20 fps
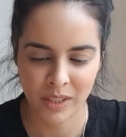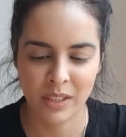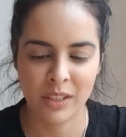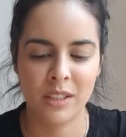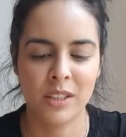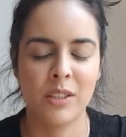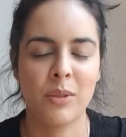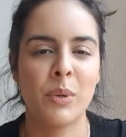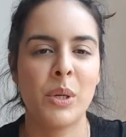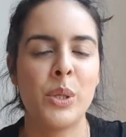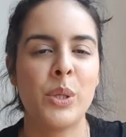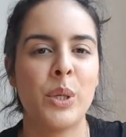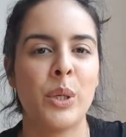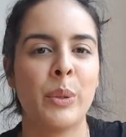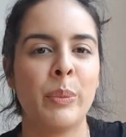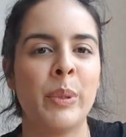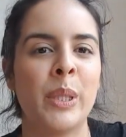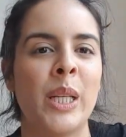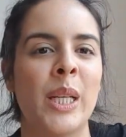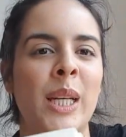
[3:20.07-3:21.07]
So when you
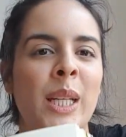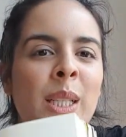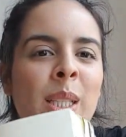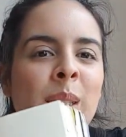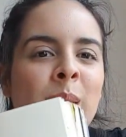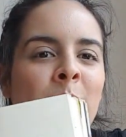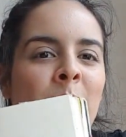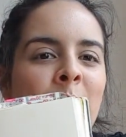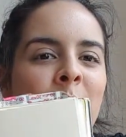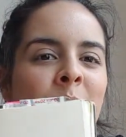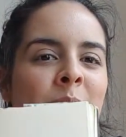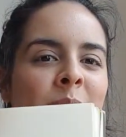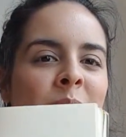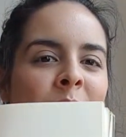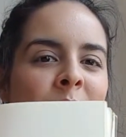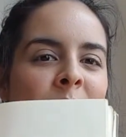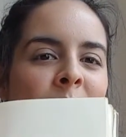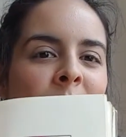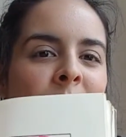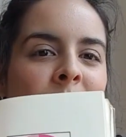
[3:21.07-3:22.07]
open it, I have this
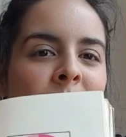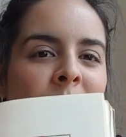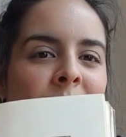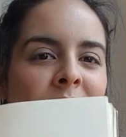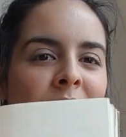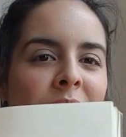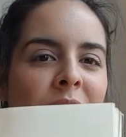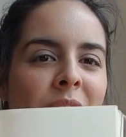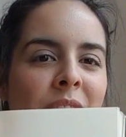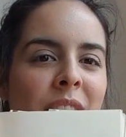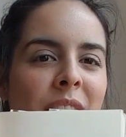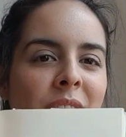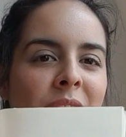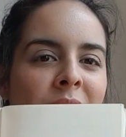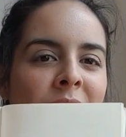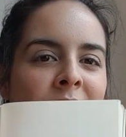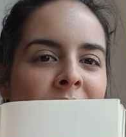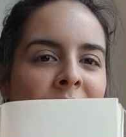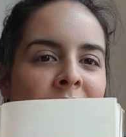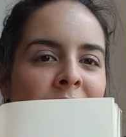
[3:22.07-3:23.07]
sticker
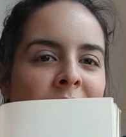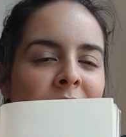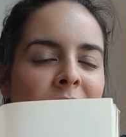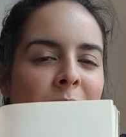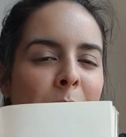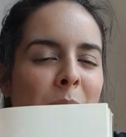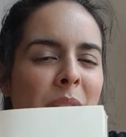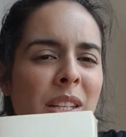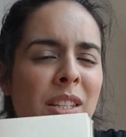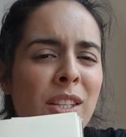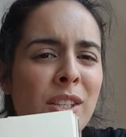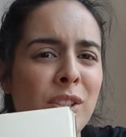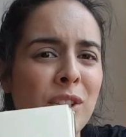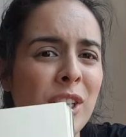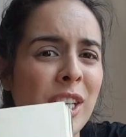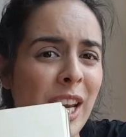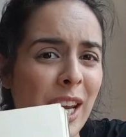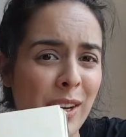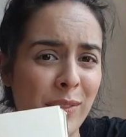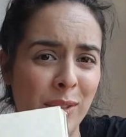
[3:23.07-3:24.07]
here that my sister
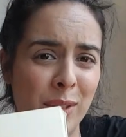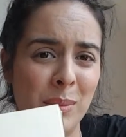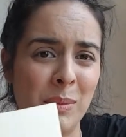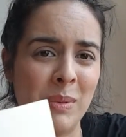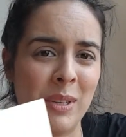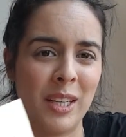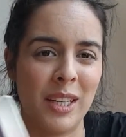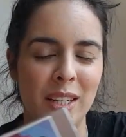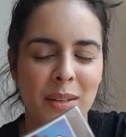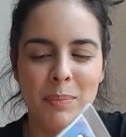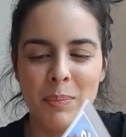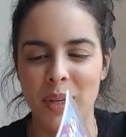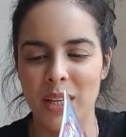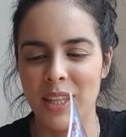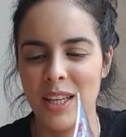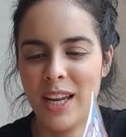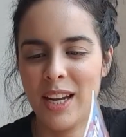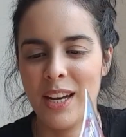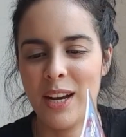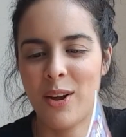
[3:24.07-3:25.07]
gave to me, but
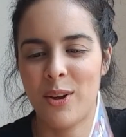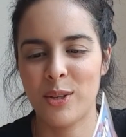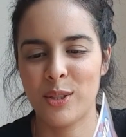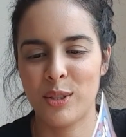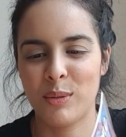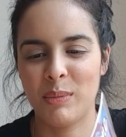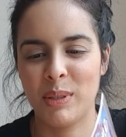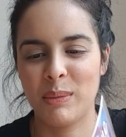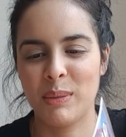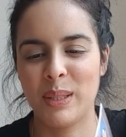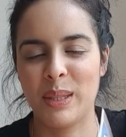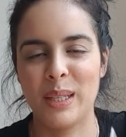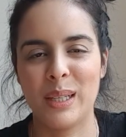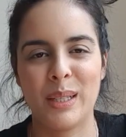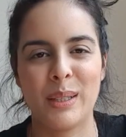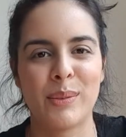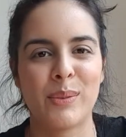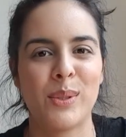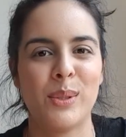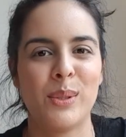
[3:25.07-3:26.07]
then it also made me think
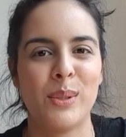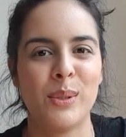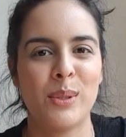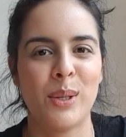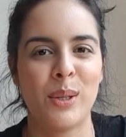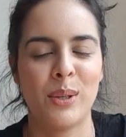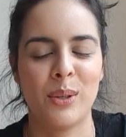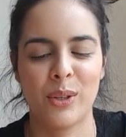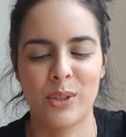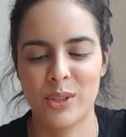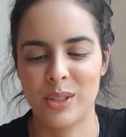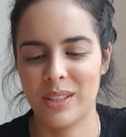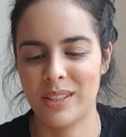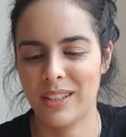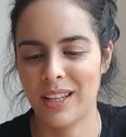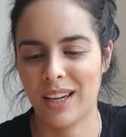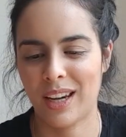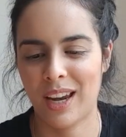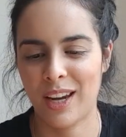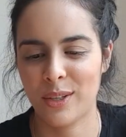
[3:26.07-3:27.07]
of Soooooooooo, or just
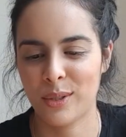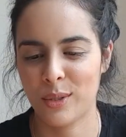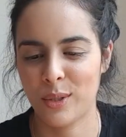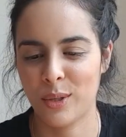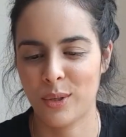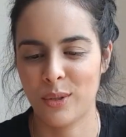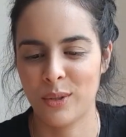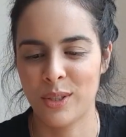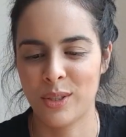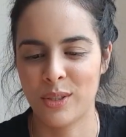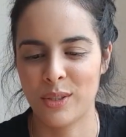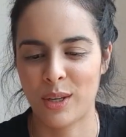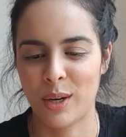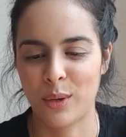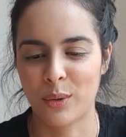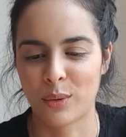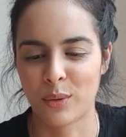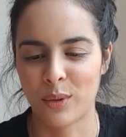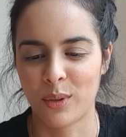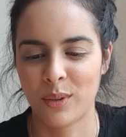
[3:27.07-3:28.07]
like EXO in
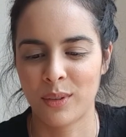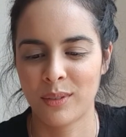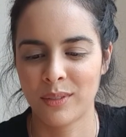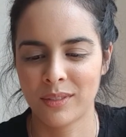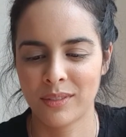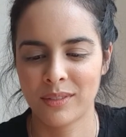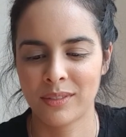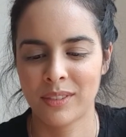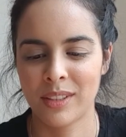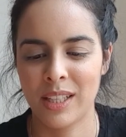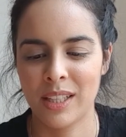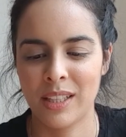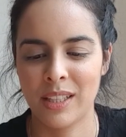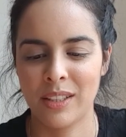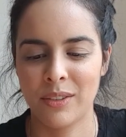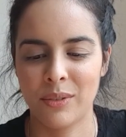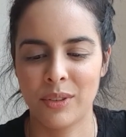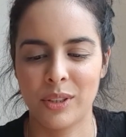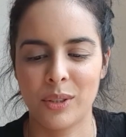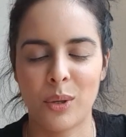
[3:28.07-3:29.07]
general,
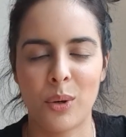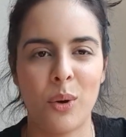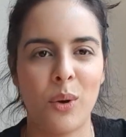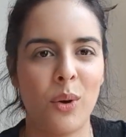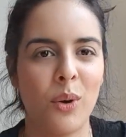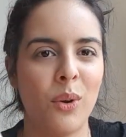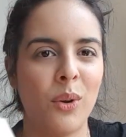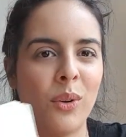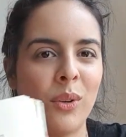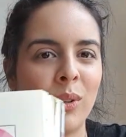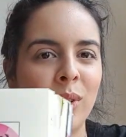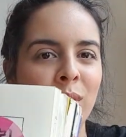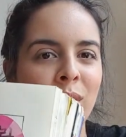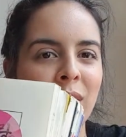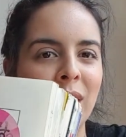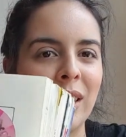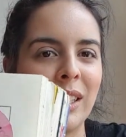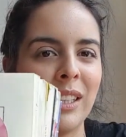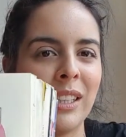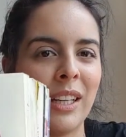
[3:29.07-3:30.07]
with the whole
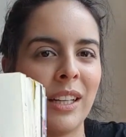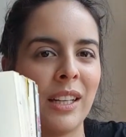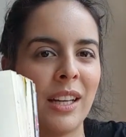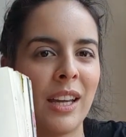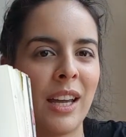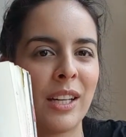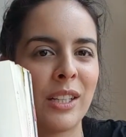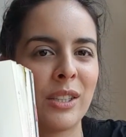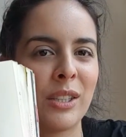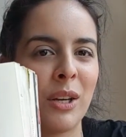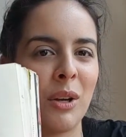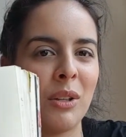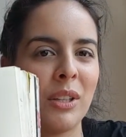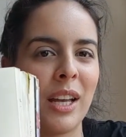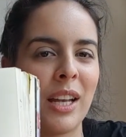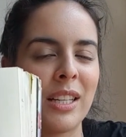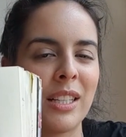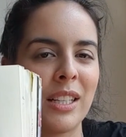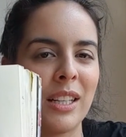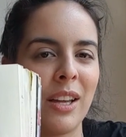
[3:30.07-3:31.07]
EXO
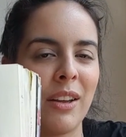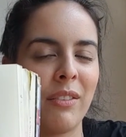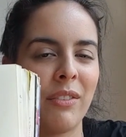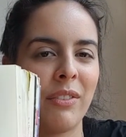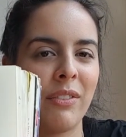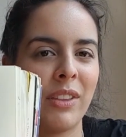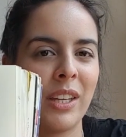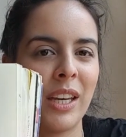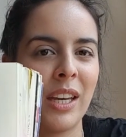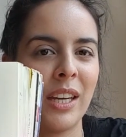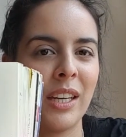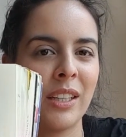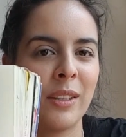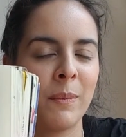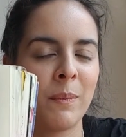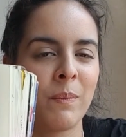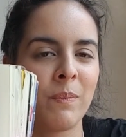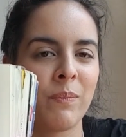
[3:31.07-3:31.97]
Let's Love thing.